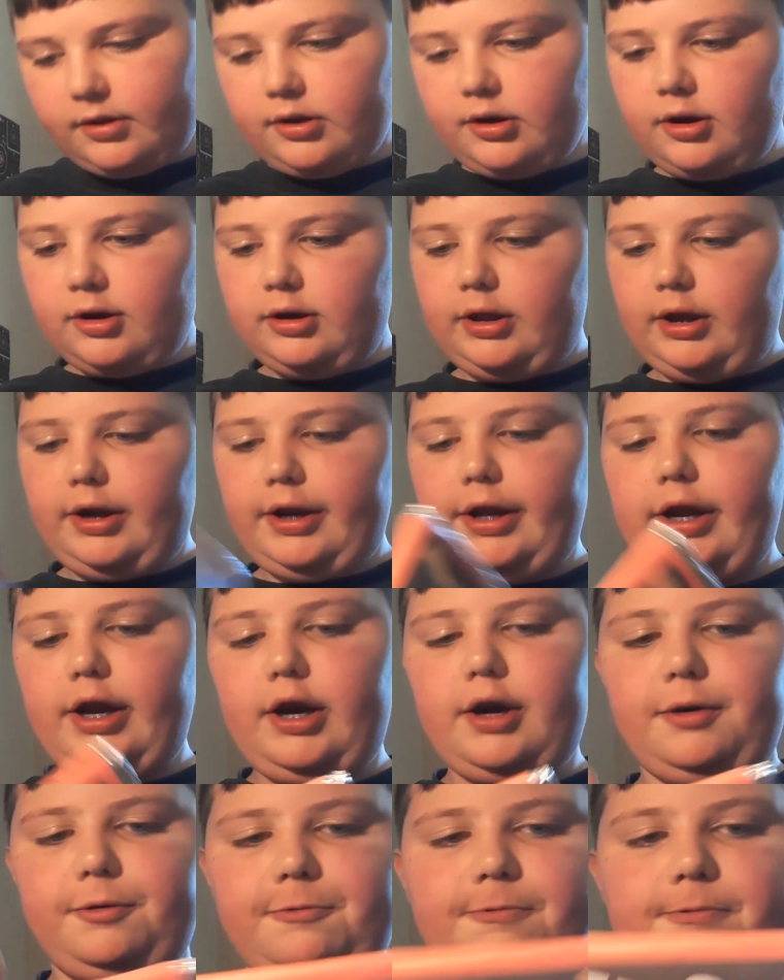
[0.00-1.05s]
And there you
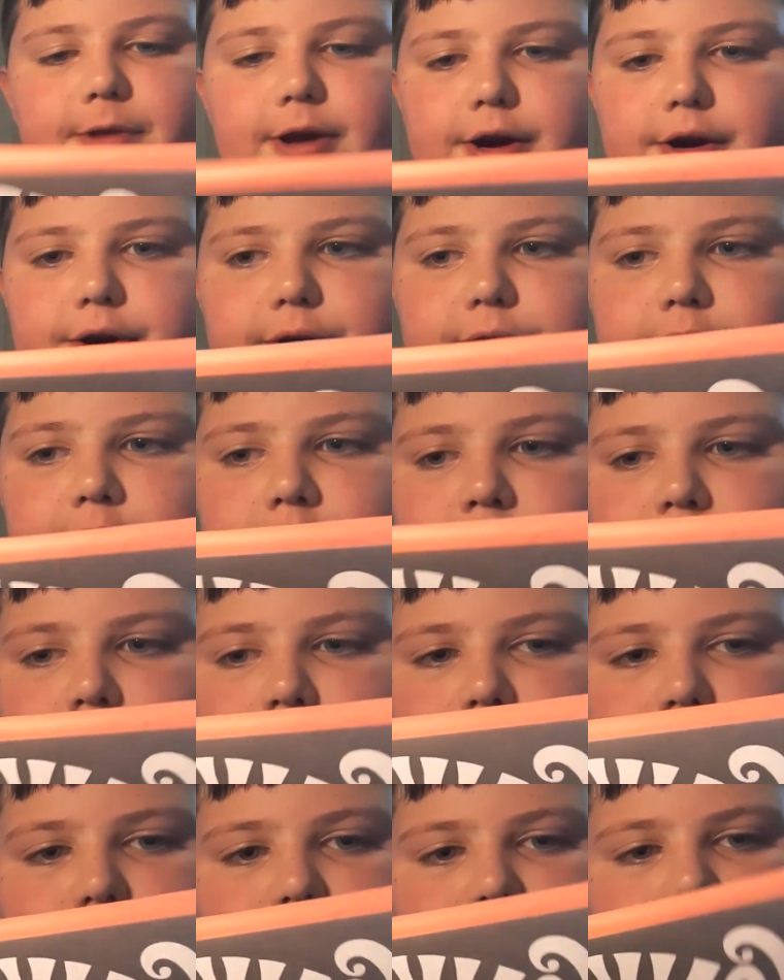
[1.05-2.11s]
go. Now
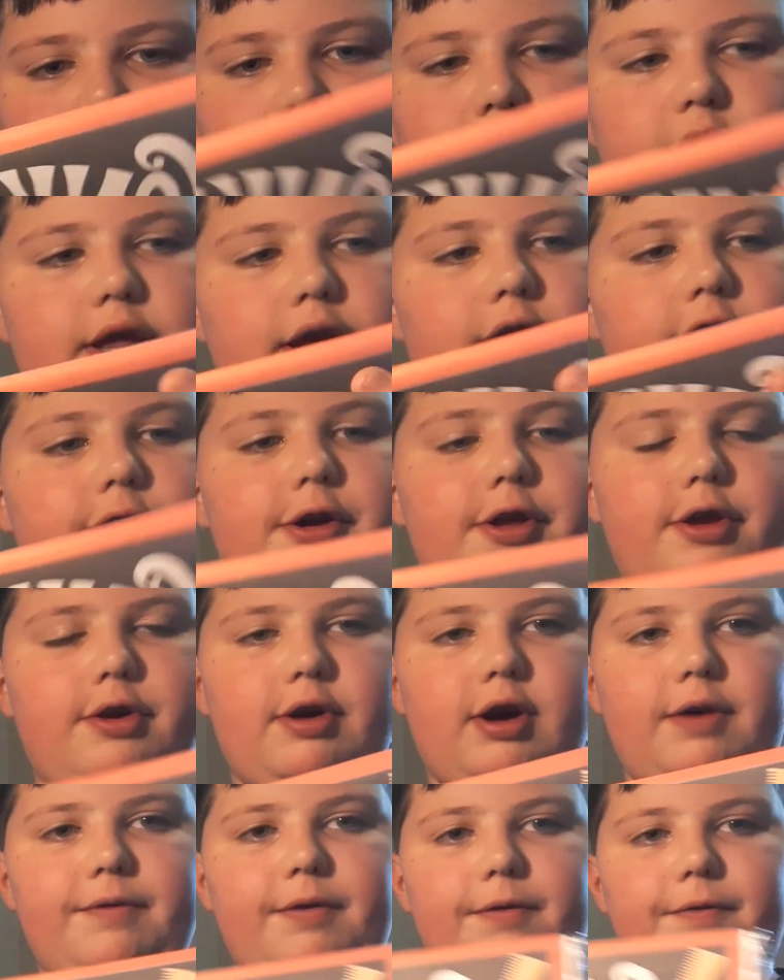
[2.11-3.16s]
you
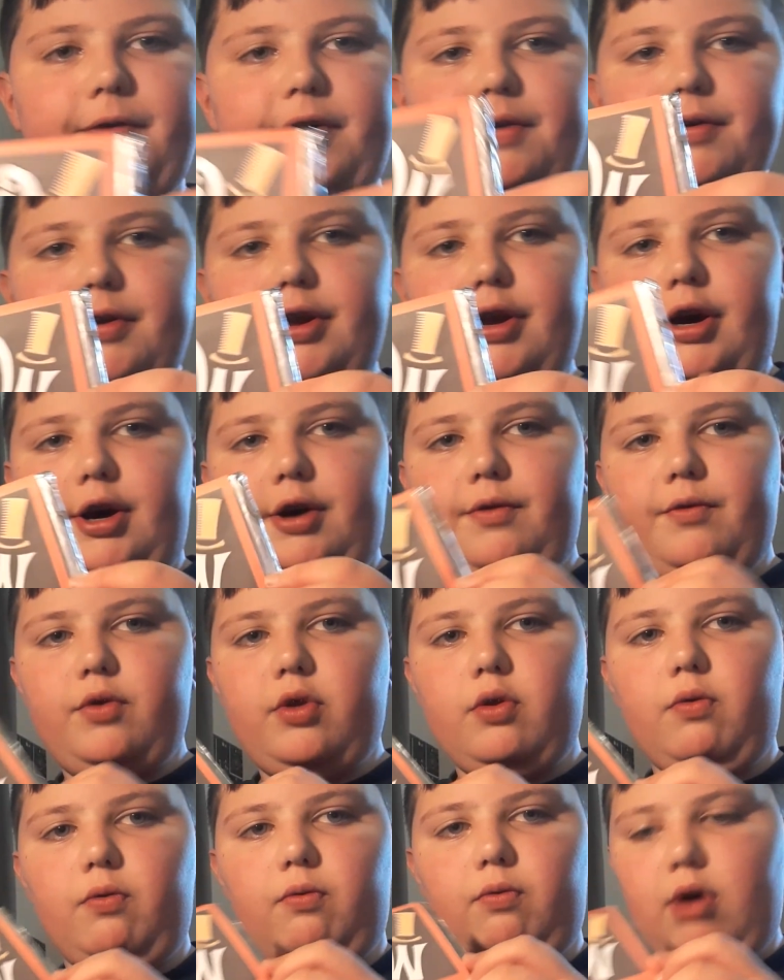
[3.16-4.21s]
have your very own
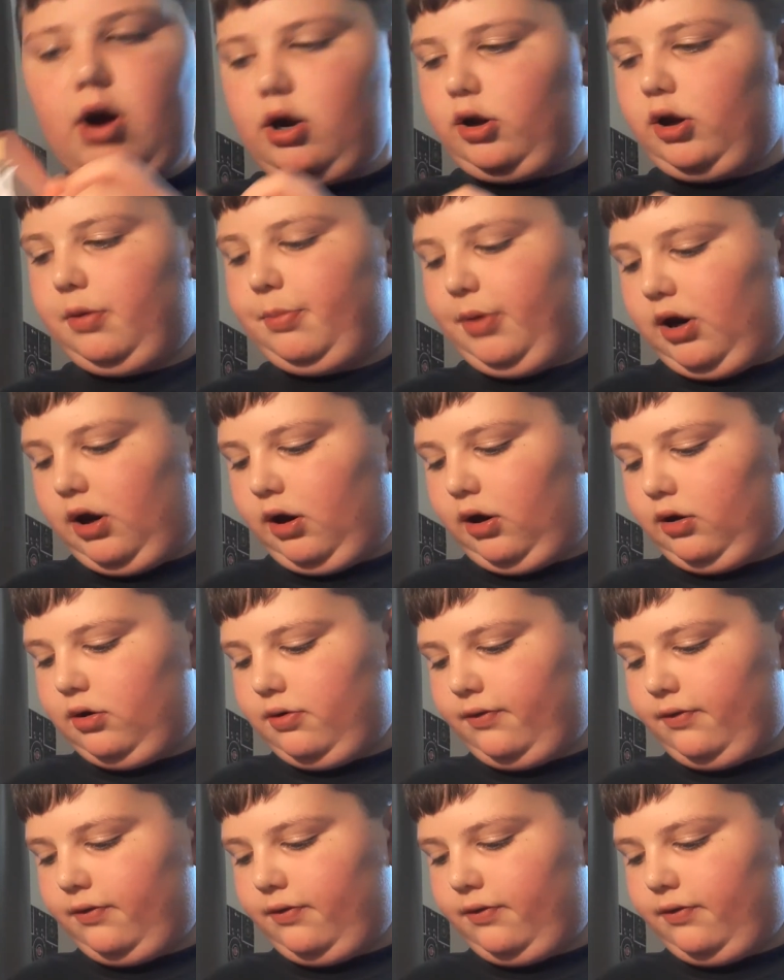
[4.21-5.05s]
Wonka bar.